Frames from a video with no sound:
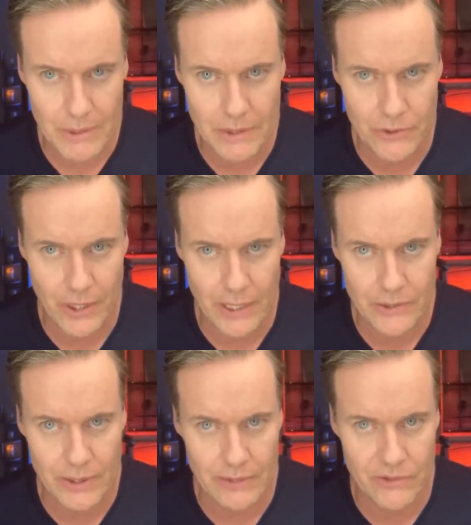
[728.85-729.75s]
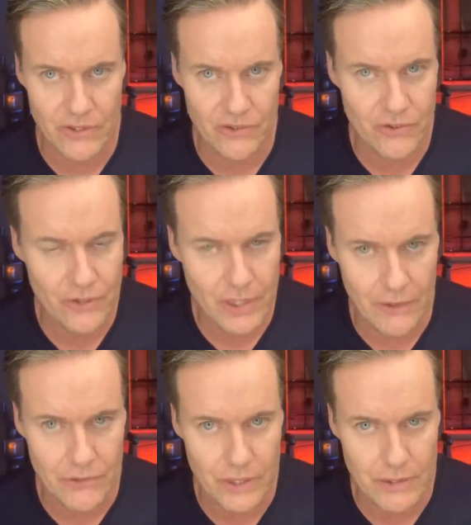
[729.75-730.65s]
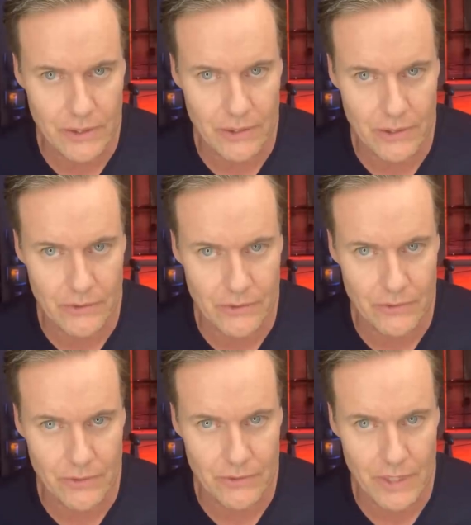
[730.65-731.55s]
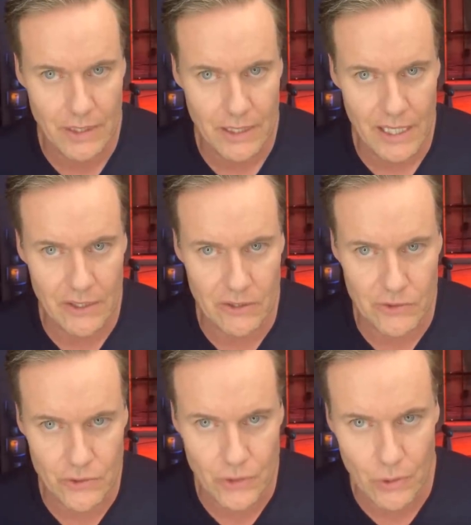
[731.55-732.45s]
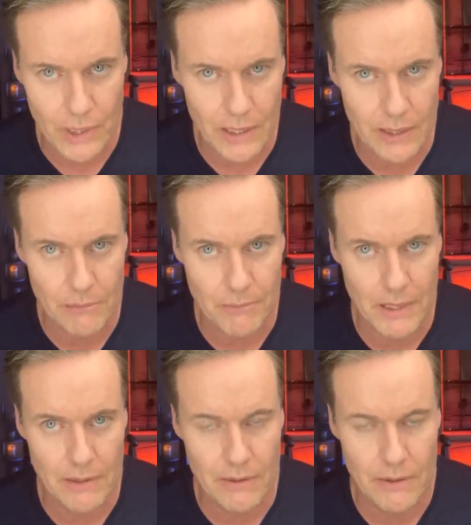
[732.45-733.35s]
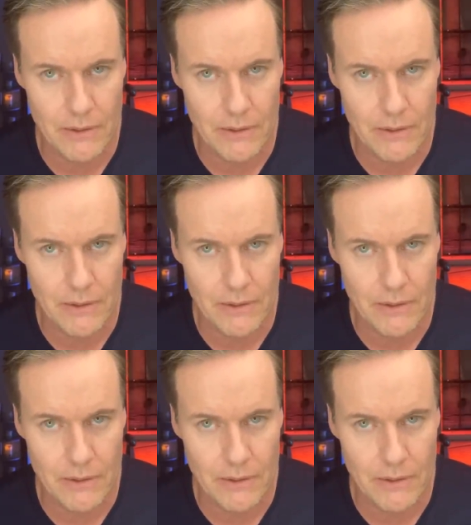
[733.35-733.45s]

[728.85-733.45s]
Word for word: in attraction is disgusting to the narcissist. And there is no getting them back.